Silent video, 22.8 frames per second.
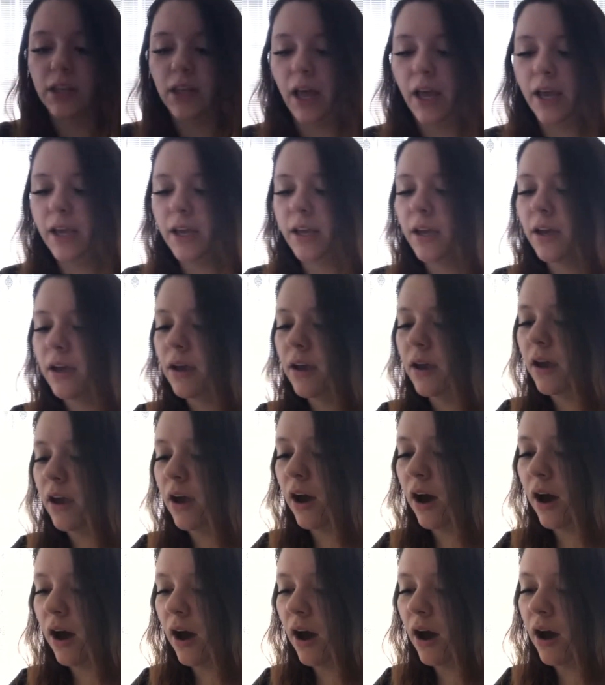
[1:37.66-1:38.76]
like,
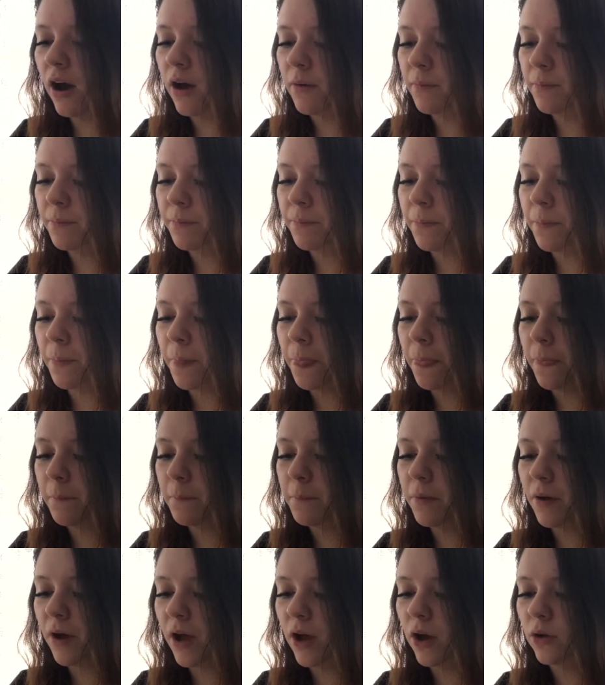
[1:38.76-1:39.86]

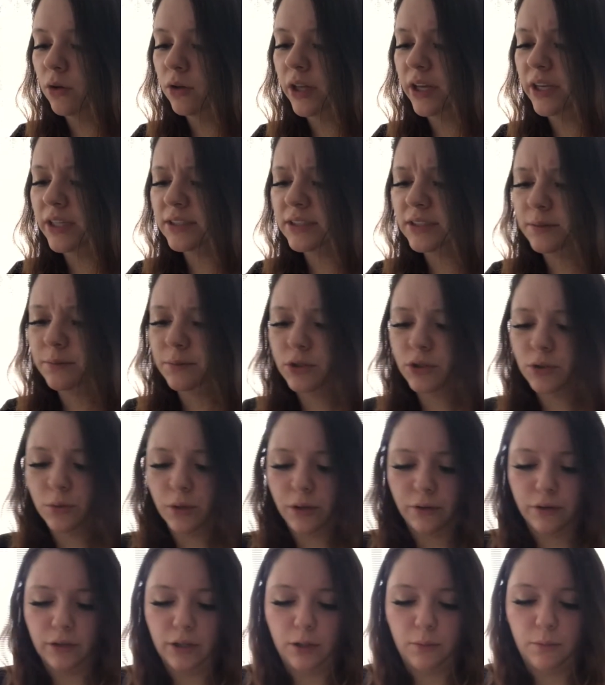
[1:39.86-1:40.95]
but Olay seems to
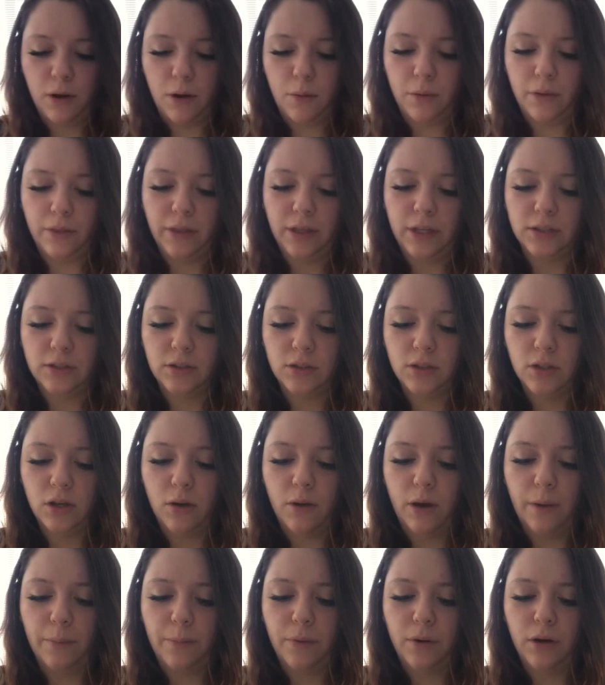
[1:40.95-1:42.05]
work really well with this. So
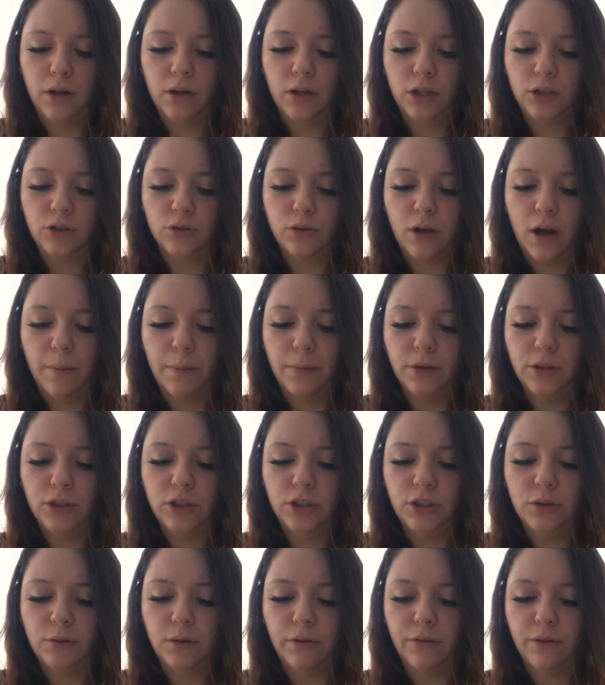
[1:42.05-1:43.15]
I put a drop or
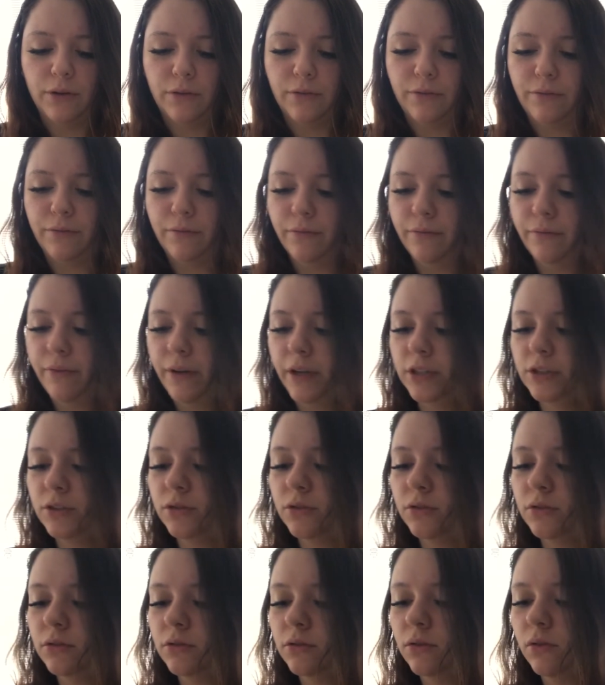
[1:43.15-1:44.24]
two of your
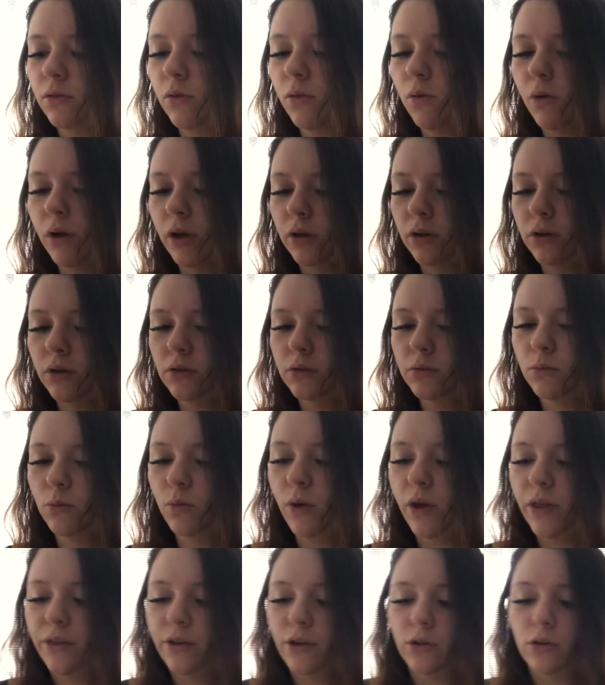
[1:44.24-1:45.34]
facial oil
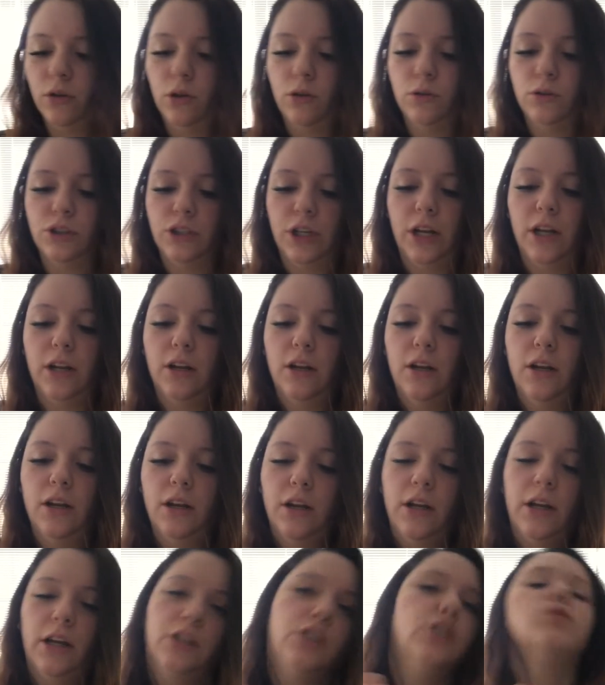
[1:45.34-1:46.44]
with your lotion
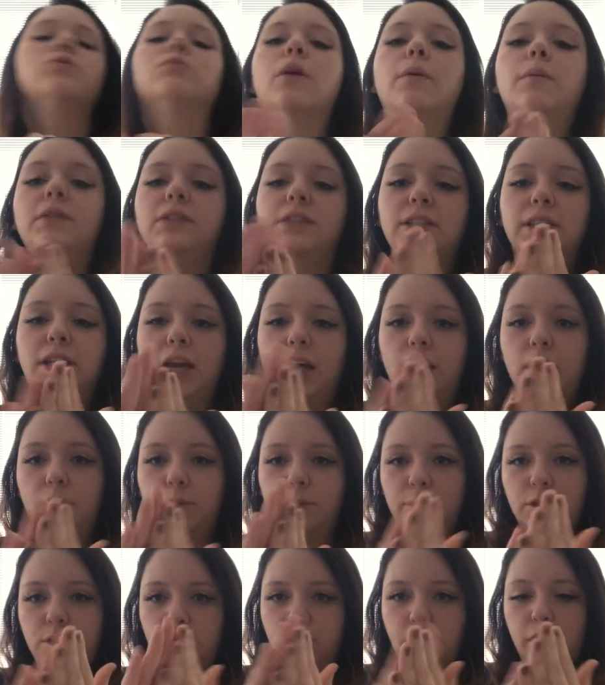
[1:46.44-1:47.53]
and just rub it together
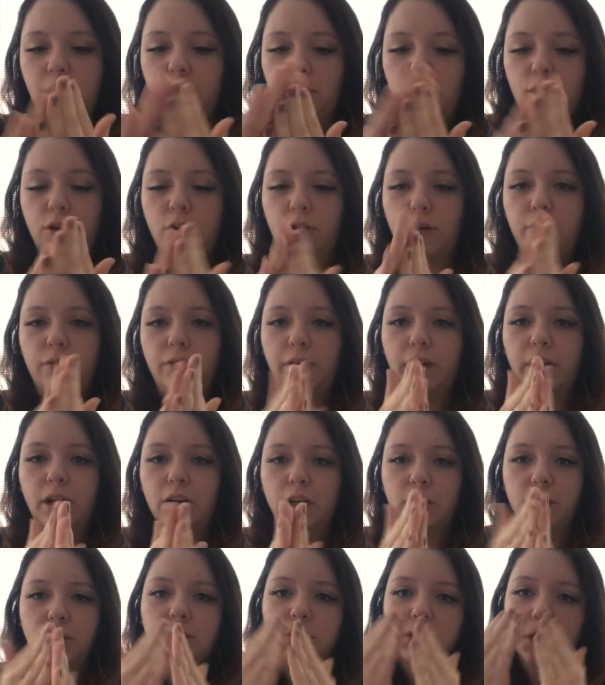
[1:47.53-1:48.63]
between your
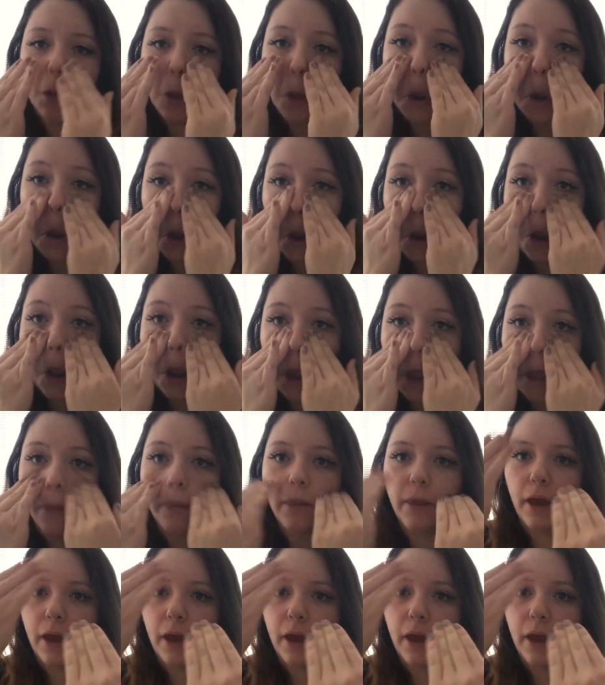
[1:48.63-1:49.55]
fingers, and